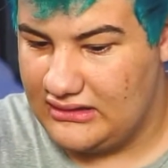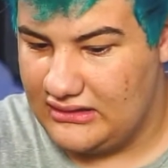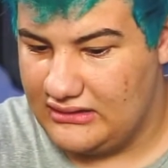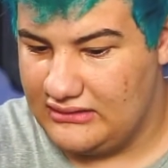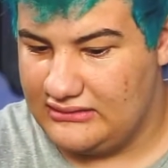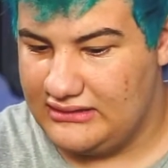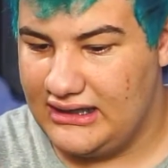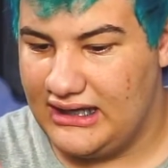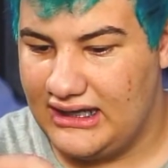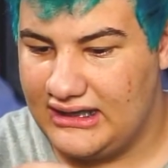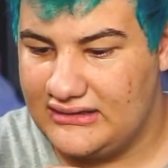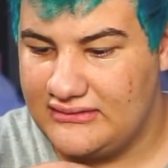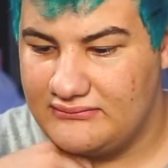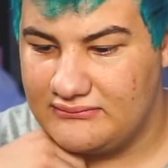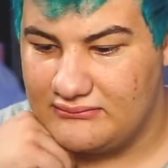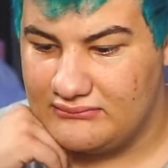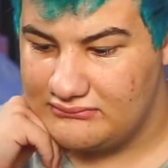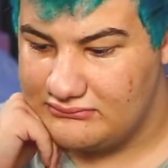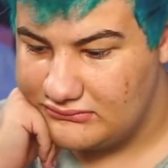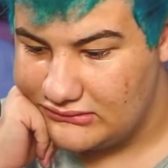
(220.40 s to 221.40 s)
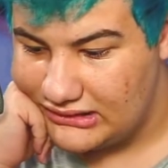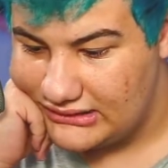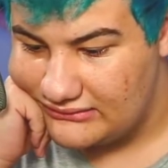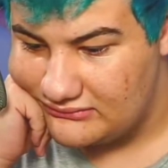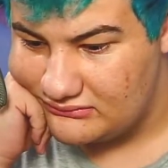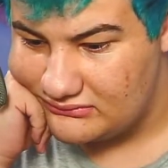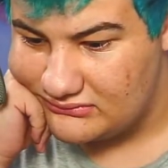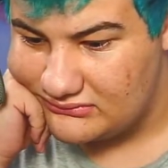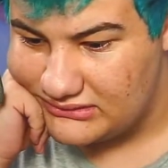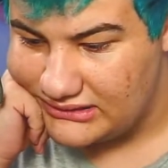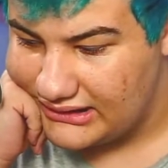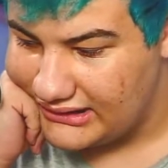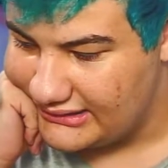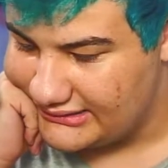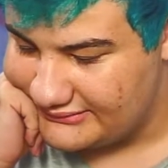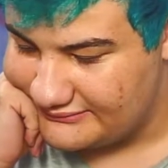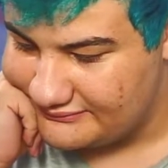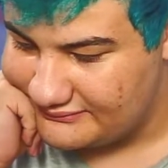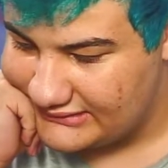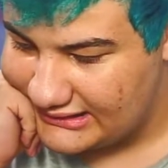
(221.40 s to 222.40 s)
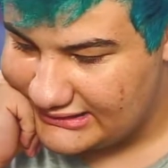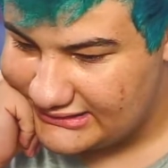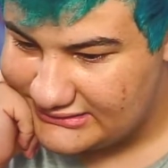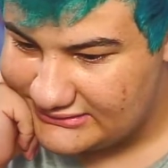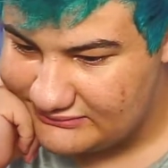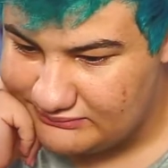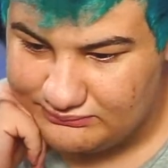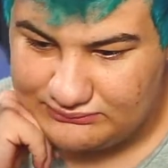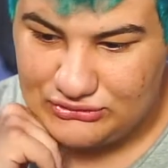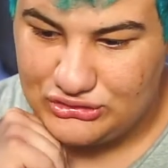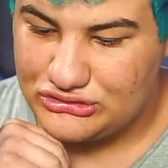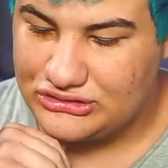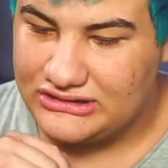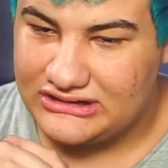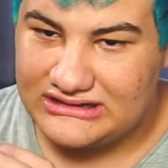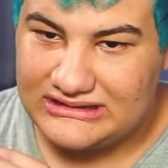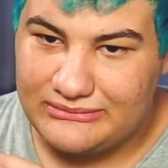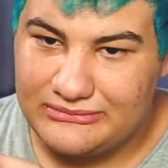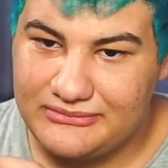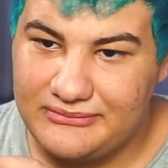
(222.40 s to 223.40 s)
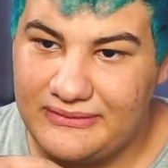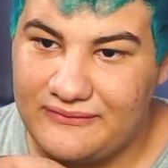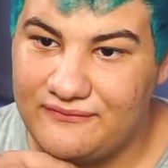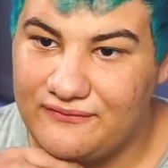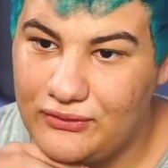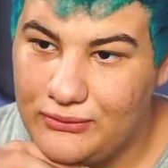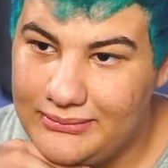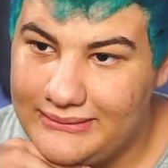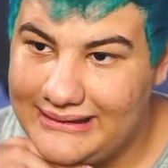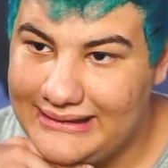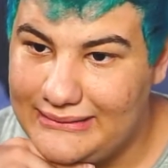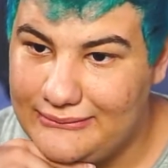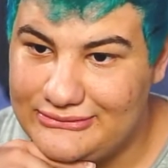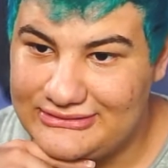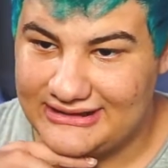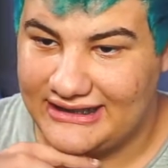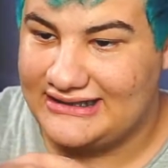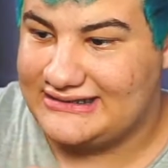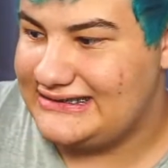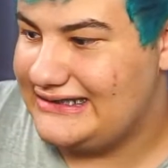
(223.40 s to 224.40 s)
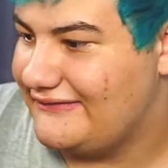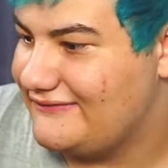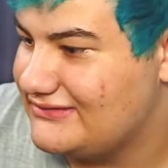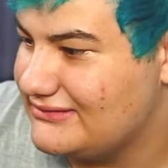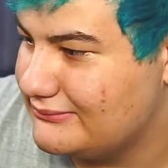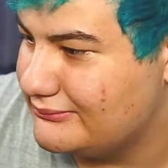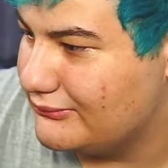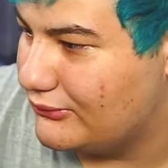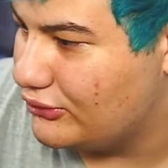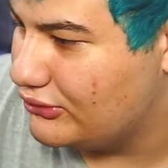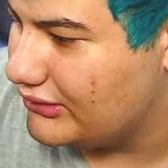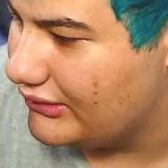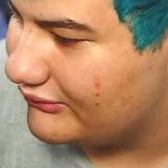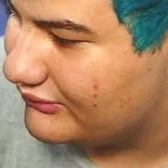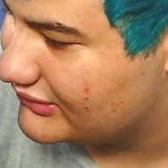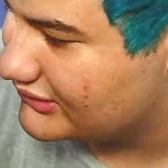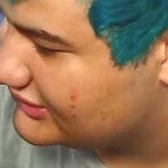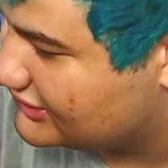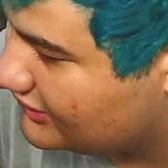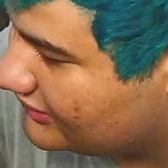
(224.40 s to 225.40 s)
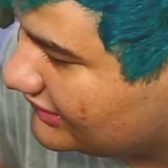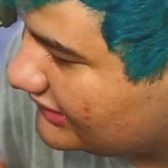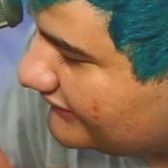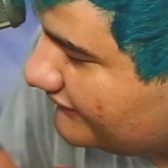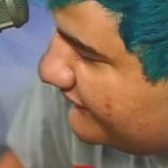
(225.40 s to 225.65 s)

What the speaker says: Yeah, yeah, that's those are just some of my film cameras. I actually have some more I want to show off.